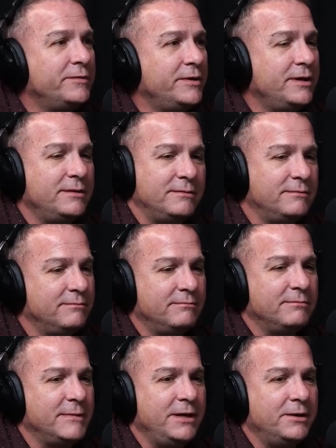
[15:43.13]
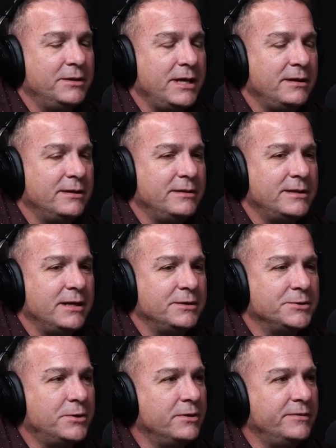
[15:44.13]
of it, and they take
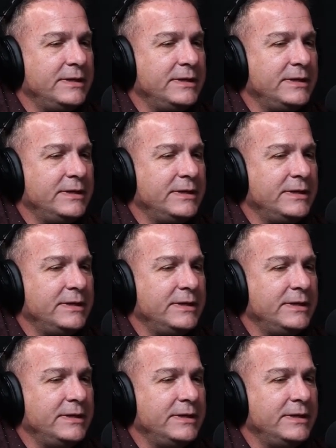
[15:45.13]
control of it.